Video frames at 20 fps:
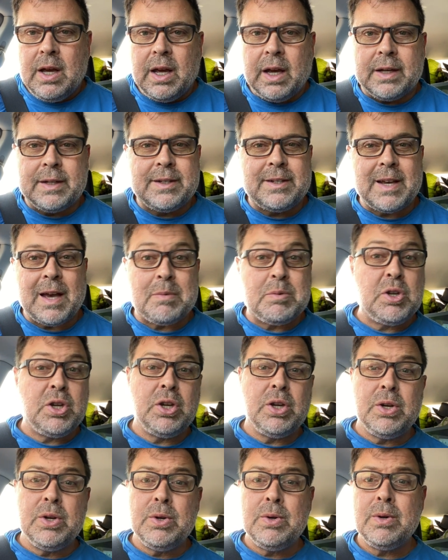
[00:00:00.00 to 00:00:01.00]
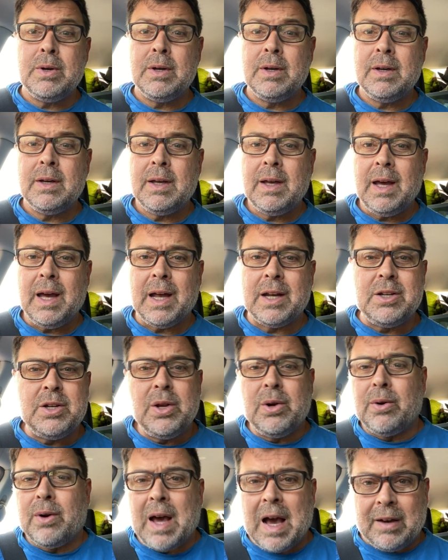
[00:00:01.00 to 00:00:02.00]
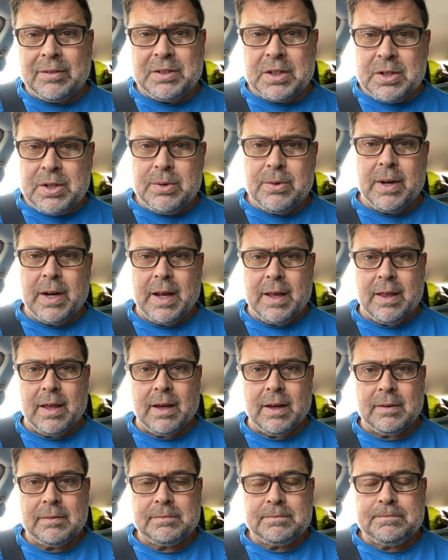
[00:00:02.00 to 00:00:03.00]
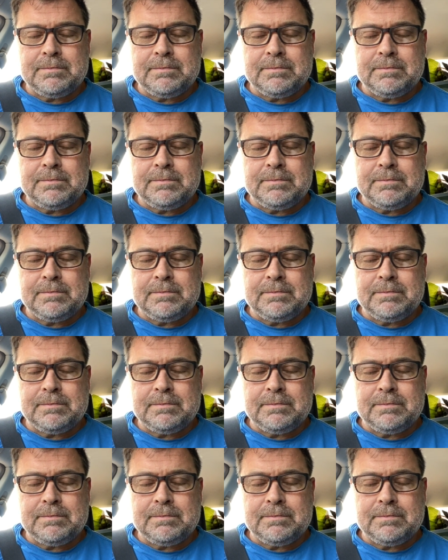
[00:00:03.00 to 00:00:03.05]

accepts you and you don't have to do anything.